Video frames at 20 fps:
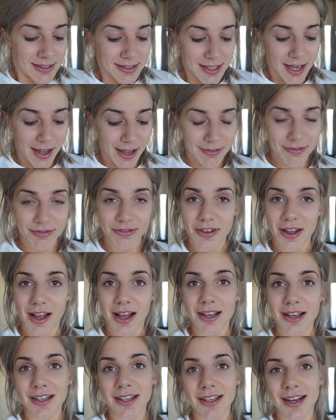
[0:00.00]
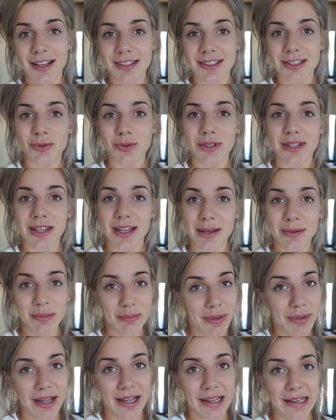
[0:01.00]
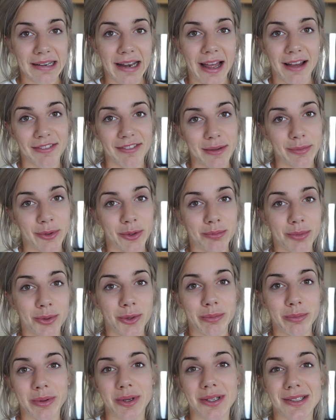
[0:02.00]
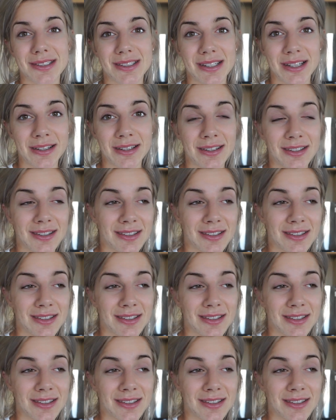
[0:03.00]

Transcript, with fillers: to have uh, connected with them and have them on board, because